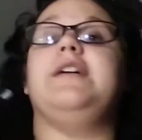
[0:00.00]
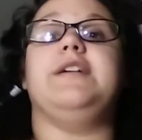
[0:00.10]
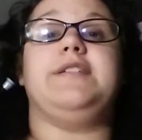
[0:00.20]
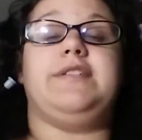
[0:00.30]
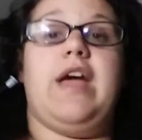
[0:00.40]

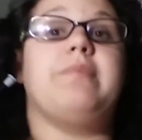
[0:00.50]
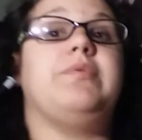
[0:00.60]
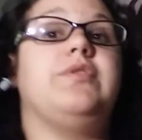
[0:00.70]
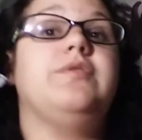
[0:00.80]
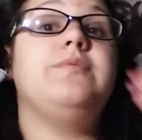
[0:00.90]
a
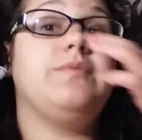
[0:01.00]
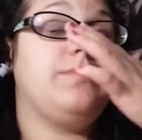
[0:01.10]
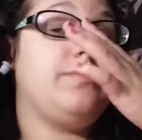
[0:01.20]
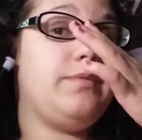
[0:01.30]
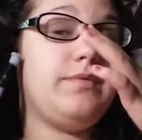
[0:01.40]
sample.
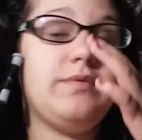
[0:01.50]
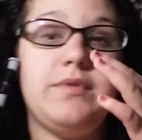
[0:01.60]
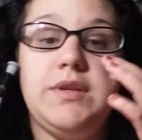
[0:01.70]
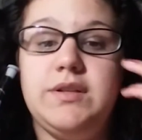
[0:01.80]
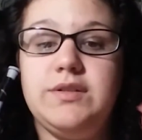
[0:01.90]

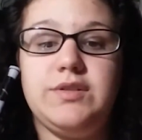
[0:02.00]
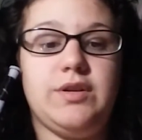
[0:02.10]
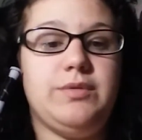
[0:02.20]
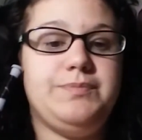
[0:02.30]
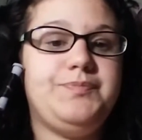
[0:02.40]

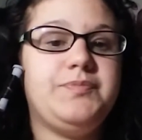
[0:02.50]
So,